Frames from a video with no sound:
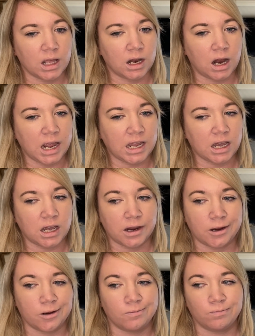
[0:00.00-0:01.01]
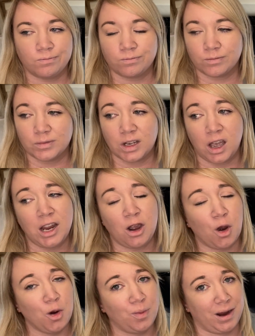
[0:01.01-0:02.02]
I
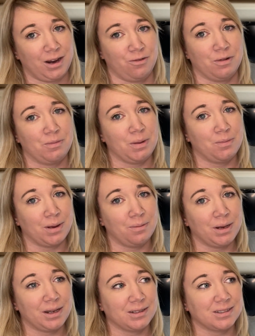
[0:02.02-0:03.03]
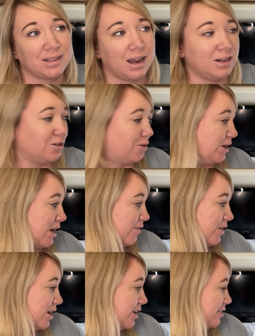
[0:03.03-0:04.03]
hope I can remember because I don't have
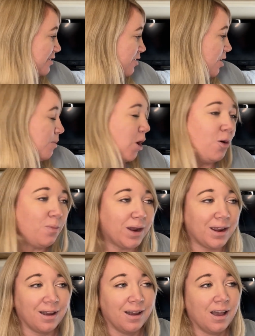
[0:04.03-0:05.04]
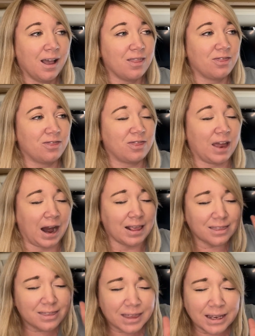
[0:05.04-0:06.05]
it, and so I'm hoping that I
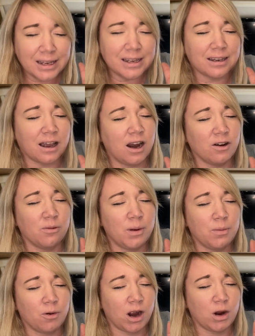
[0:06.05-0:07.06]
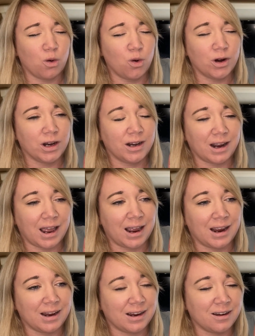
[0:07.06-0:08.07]
ordered
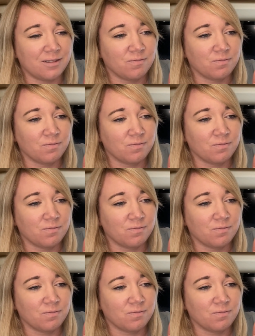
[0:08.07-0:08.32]
a